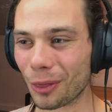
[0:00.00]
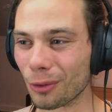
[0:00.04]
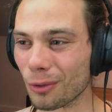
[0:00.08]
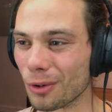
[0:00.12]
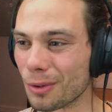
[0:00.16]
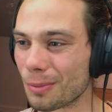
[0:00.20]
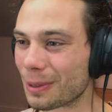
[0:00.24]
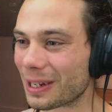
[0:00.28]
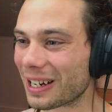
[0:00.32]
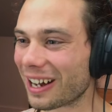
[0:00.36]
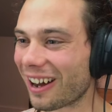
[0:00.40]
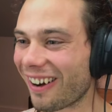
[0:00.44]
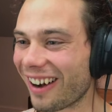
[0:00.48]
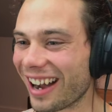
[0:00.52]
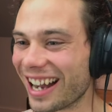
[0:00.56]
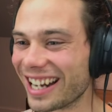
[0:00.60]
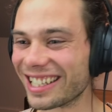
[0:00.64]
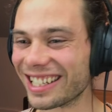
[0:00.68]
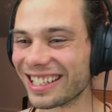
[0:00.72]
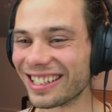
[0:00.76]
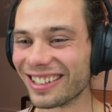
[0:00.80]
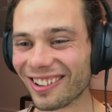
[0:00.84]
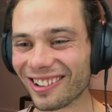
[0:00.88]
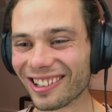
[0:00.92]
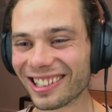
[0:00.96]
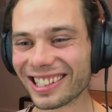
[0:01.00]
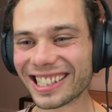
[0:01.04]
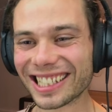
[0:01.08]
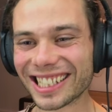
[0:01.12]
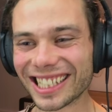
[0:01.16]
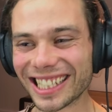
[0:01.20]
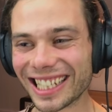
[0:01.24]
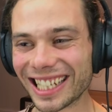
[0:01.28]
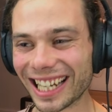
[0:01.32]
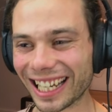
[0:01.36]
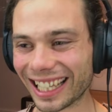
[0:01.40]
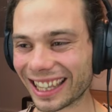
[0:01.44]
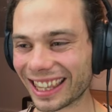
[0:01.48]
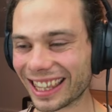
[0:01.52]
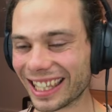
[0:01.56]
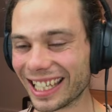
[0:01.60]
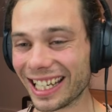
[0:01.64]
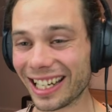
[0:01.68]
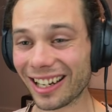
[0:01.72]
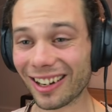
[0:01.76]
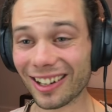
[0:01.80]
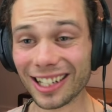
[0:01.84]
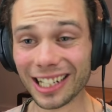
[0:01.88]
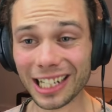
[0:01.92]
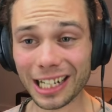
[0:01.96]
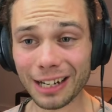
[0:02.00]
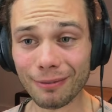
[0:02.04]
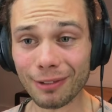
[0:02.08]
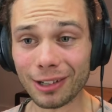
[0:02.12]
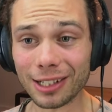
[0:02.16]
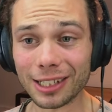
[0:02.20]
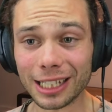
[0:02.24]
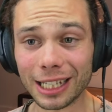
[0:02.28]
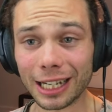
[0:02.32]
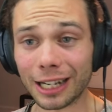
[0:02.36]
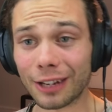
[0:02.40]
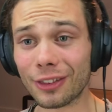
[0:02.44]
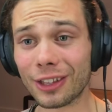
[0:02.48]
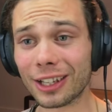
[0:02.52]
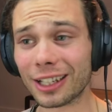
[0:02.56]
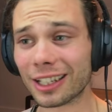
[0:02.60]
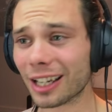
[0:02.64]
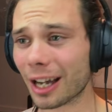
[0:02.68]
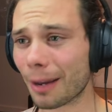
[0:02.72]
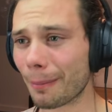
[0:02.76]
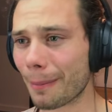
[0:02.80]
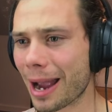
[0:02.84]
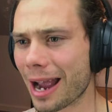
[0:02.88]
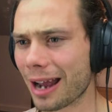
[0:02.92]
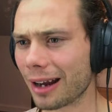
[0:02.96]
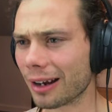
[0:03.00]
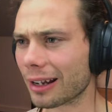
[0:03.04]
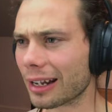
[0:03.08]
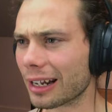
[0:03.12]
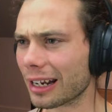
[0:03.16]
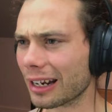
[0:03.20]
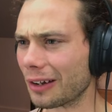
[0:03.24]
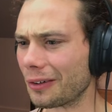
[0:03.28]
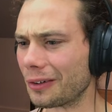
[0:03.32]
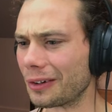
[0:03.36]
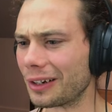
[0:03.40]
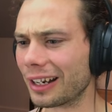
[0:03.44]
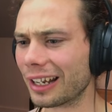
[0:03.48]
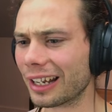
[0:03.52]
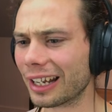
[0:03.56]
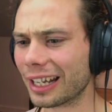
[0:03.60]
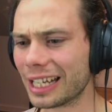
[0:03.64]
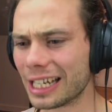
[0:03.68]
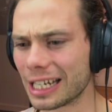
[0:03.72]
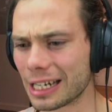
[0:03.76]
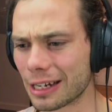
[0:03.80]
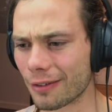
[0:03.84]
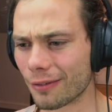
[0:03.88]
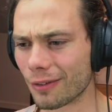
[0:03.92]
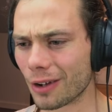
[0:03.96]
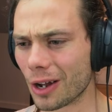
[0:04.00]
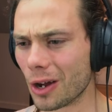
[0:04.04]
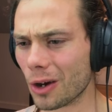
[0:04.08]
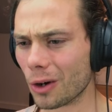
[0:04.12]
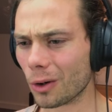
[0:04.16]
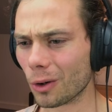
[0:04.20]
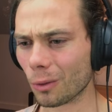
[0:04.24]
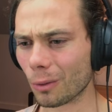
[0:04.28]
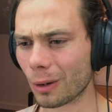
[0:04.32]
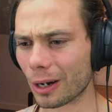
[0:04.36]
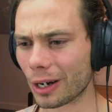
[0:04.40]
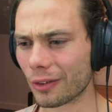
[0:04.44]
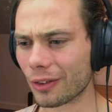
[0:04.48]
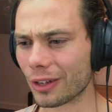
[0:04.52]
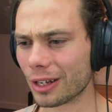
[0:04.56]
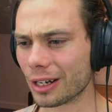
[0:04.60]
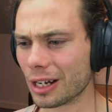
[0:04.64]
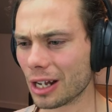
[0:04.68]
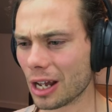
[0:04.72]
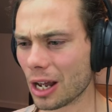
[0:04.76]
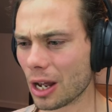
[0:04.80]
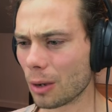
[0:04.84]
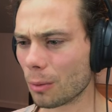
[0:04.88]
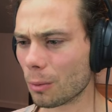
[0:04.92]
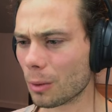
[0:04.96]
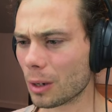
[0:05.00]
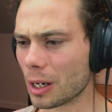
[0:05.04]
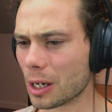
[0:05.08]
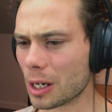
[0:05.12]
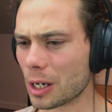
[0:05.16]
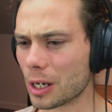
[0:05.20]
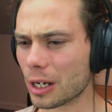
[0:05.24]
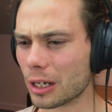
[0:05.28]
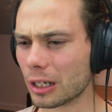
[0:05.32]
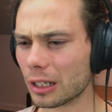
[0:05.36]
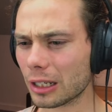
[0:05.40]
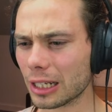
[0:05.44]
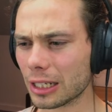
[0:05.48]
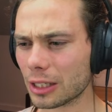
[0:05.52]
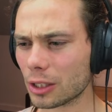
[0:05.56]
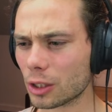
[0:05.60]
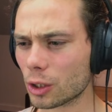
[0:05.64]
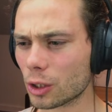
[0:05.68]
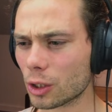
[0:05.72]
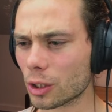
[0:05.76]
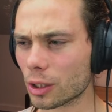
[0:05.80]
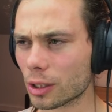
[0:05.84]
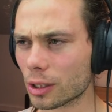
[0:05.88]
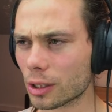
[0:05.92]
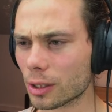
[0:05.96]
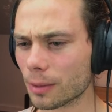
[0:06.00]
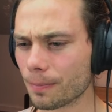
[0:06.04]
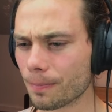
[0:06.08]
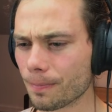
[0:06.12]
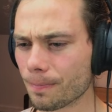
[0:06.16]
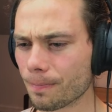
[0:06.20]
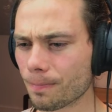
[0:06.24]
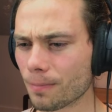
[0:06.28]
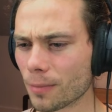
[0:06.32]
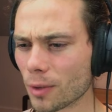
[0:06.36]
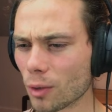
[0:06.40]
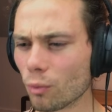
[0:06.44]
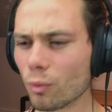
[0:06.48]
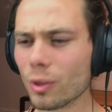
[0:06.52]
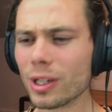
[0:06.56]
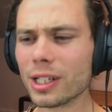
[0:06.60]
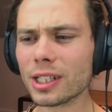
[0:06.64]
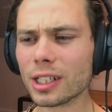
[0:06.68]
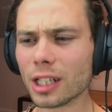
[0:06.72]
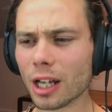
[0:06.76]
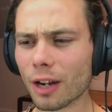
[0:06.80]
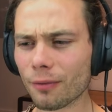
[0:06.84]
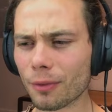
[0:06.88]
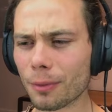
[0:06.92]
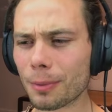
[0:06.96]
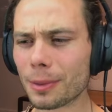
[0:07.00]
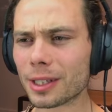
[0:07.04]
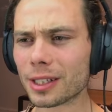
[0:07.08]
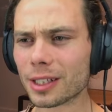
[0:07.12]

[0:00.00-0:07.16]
through, but I did not see a thing. I didn't even see anything come out, let alone leave. Alrighty then. Well, let's just restart from the